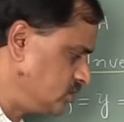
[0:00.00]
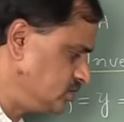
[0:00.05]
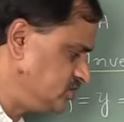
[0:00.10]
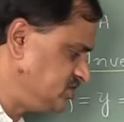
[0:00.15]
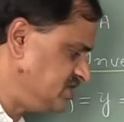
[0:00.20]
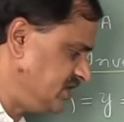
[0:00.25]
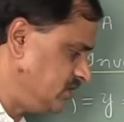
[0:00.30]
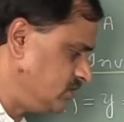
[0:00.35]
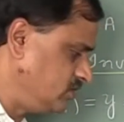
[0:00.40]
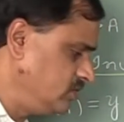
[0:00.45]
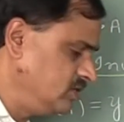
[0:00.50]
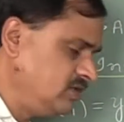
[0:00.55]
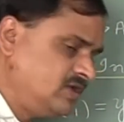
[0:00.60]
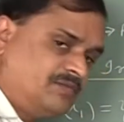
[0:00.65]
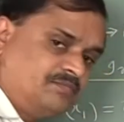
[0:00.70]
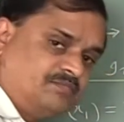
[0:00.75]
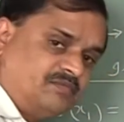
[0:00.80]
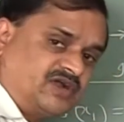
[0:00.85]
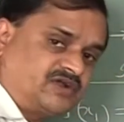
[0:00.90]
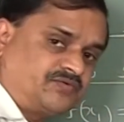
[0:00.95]
to g2.
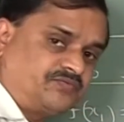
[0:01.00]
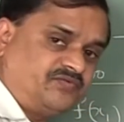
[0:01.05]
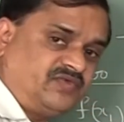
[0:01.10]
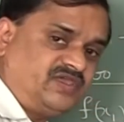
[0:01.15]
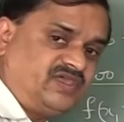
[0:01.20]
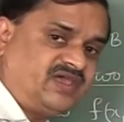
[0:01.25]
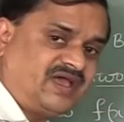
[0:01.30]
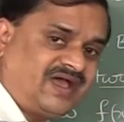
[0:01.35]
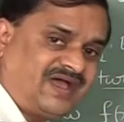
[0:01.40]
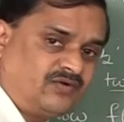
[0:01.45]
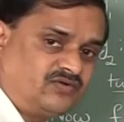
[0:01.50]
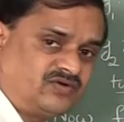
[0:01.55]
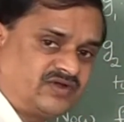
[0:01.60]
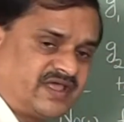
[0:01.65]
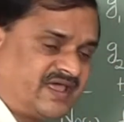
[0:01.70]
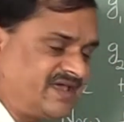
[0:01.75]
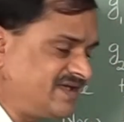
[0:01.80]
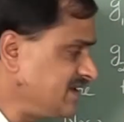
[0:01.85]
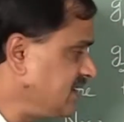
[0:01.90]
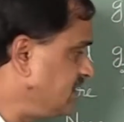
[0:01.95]
But we have
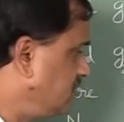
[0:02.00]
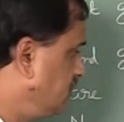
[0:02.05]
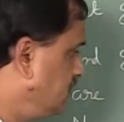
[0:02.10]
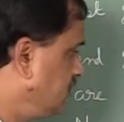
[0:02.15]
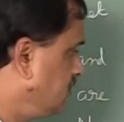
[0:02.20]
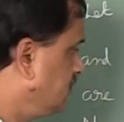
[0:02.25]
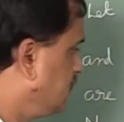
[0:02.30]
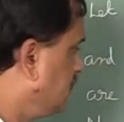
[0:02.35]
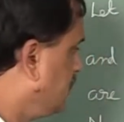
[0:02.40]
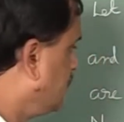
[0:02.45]
taken,